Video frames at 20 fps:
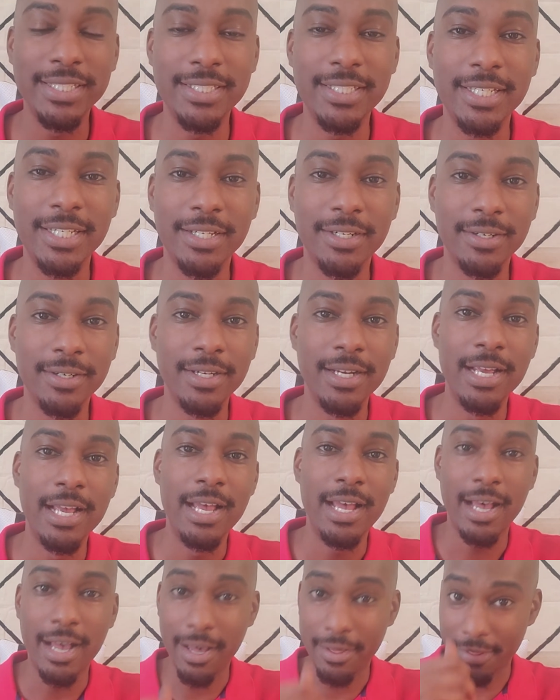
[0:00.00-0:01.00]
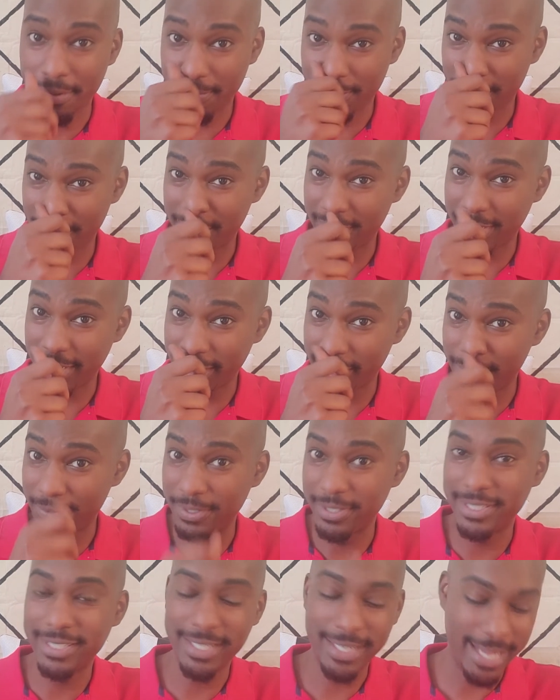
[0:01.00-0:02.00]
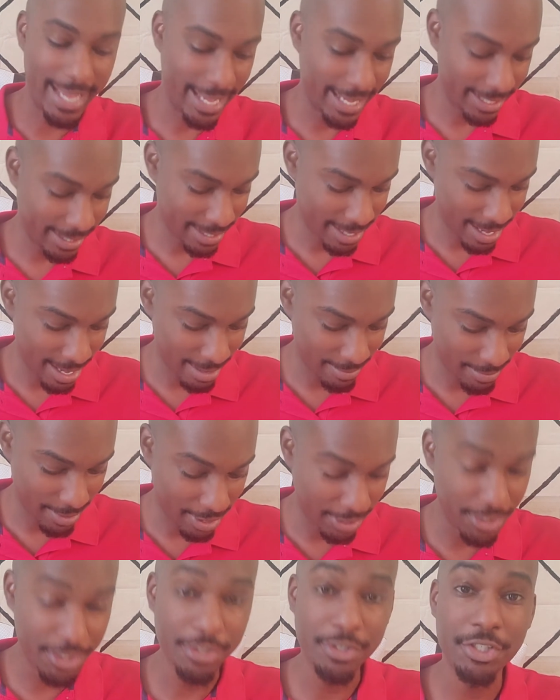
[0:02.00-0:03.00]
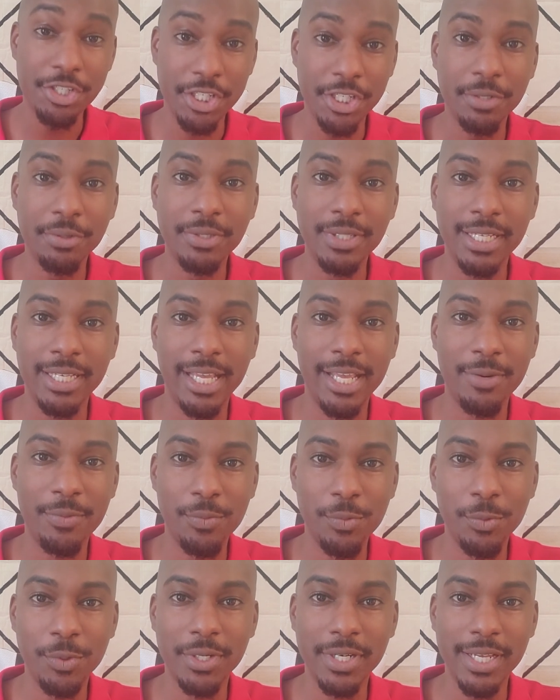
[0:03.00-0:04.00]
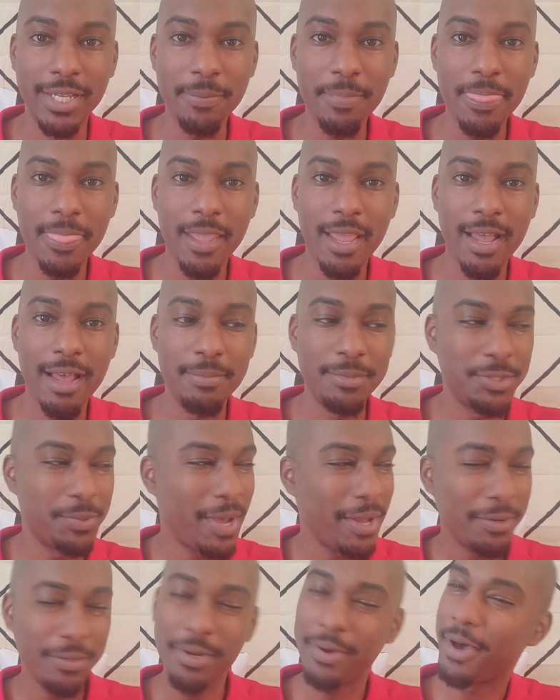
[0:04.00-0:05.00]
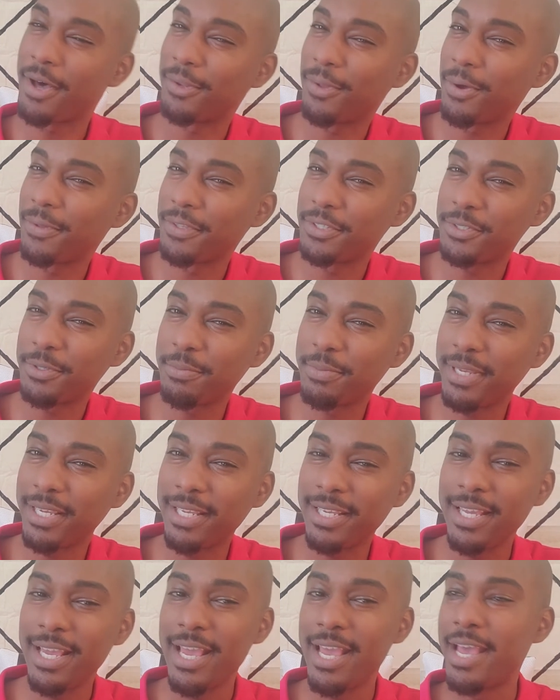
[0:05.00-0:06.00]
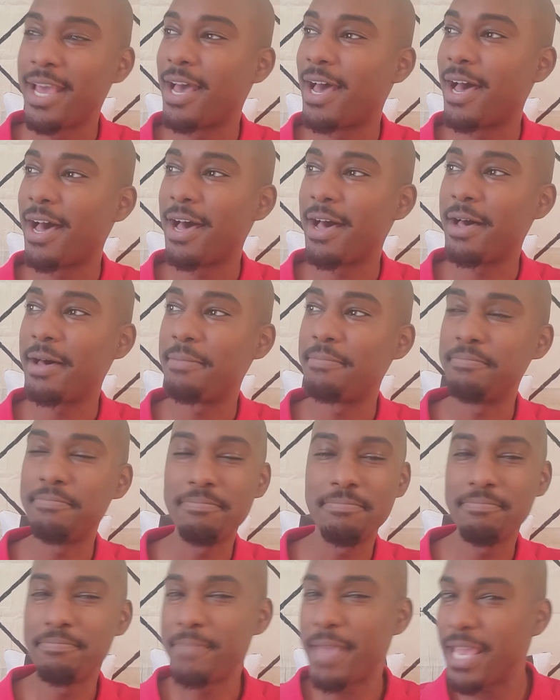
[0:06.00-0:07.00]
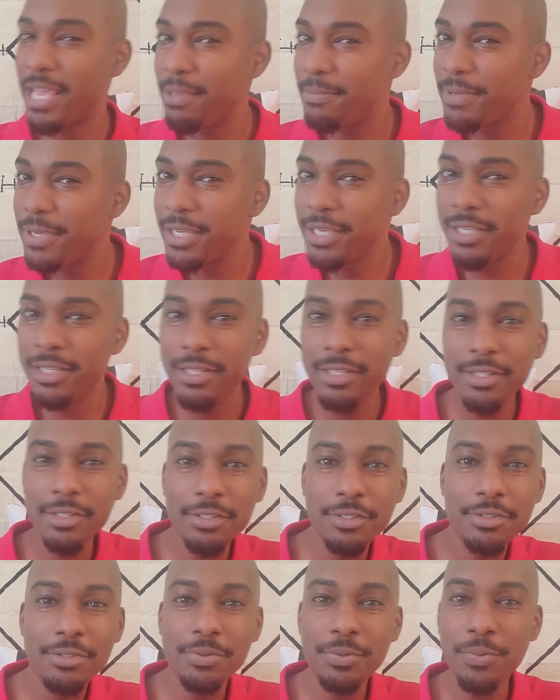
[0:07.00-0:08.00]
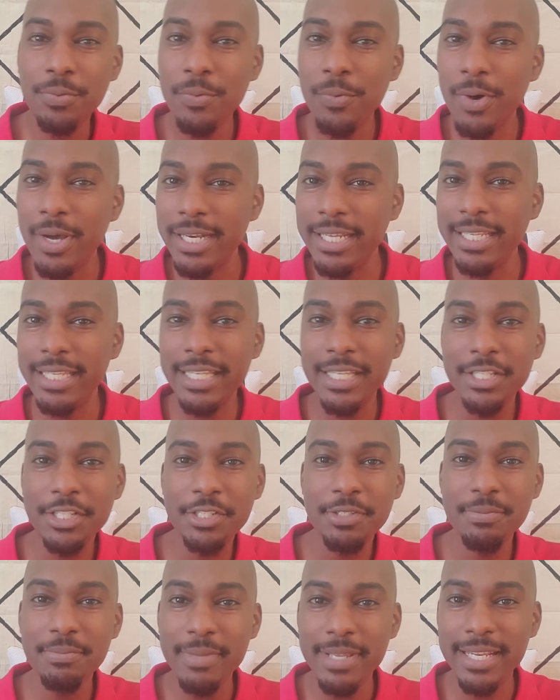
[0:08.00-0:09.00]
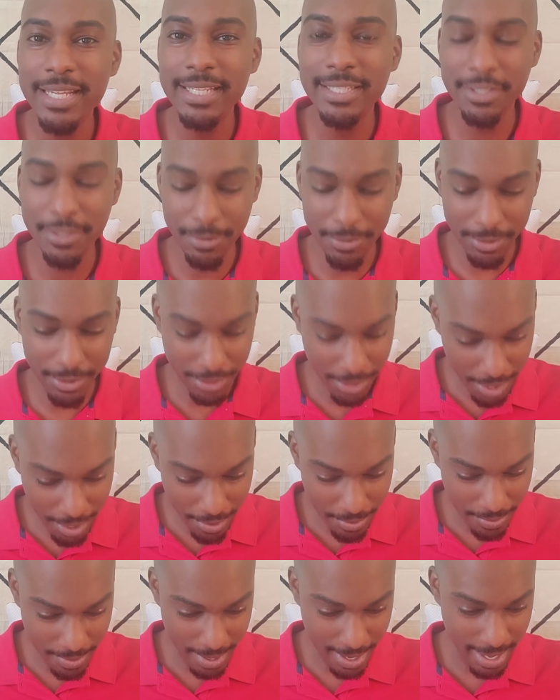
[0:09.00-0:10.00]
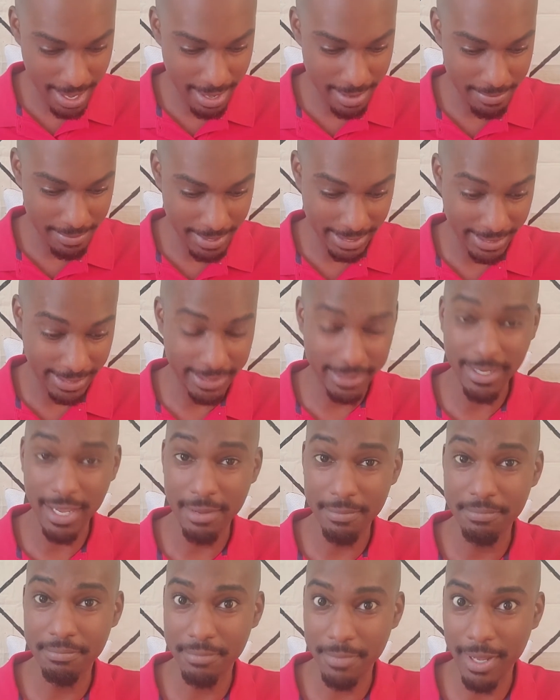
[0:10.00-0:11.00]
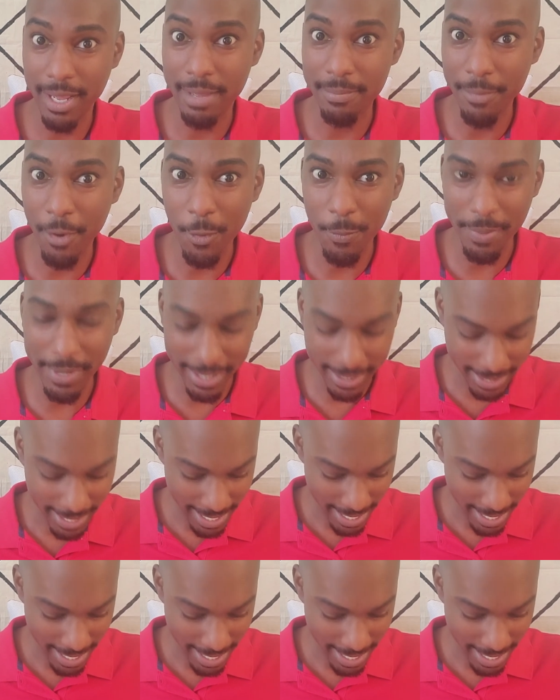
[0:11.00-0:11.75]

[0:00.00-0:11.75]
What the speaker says: here that we're going to hit on today under shielding and warding. So I don't know how long this will be. Maybe 20-ish minutes or so. At least I'm hoping